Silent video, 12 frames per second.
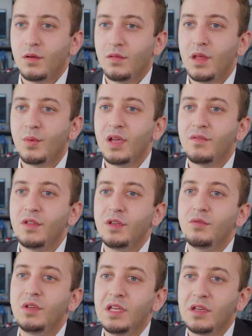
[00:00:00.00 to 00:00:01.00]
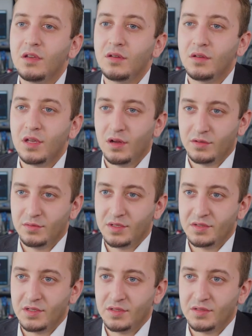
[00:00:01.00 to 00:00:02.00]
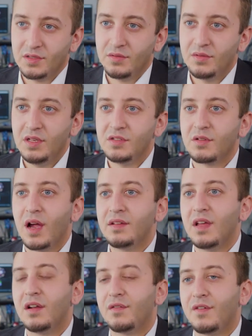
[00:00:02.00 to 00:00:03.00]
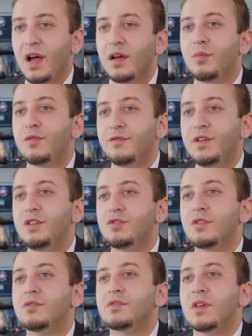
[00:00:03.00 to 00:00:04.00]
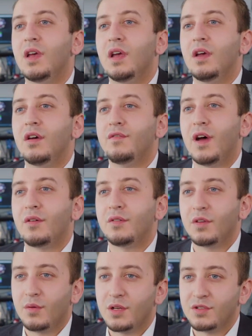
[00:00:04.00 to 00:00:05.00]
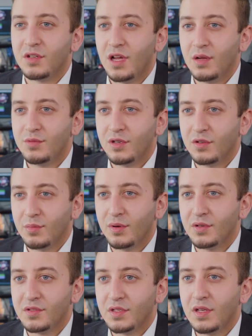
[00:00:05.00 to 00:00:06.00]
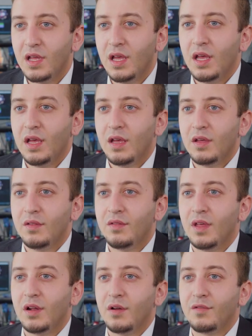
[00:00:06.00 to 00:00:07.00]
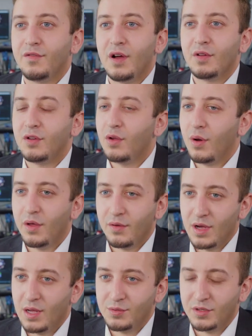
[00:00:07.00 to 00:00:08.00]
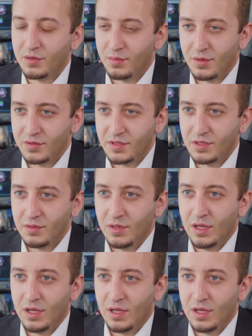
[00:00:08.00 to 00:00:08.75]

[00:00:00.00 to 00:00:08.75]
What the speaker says: Then we have the unique characteristics, and these are identifiable features found in the question object or person that are found in no other object or person